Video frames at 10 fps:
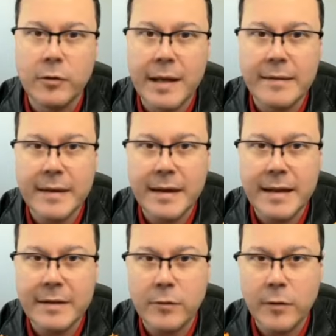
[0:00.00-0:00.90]
let's say
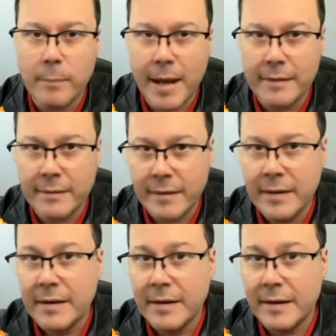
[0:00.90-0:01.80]
that you spent
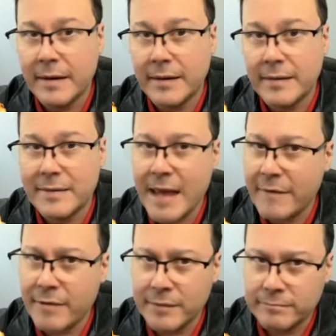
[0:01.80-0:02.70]

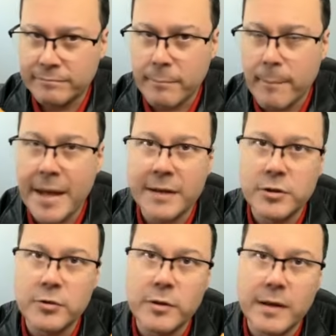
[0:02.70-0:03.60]
7 mana
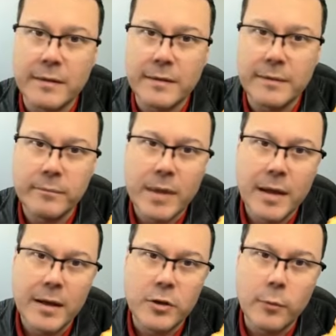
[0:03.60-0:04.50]
to do this.
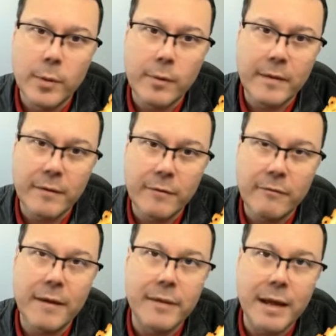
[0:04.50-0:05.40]
You will receive
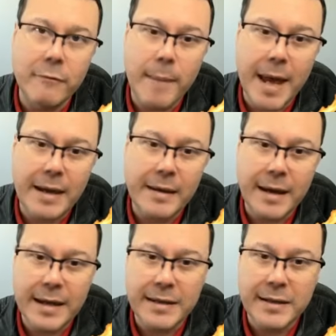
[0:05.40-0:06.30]
5 life back,
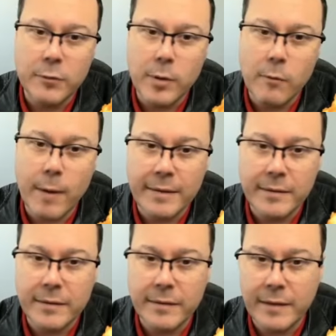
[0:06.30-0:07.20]
and it will
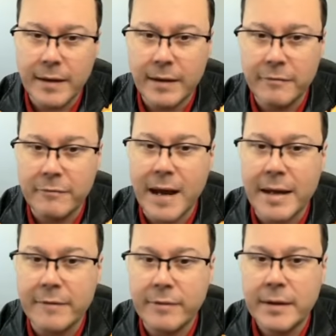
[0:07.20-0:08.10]
enter
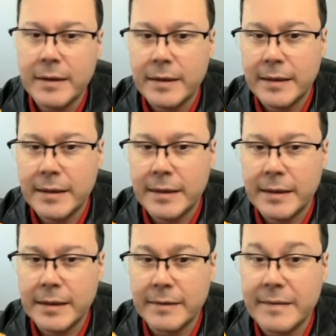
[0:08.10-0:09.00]

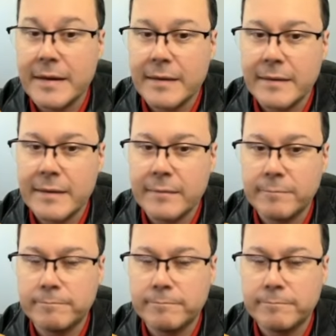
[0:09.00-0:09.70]
5/6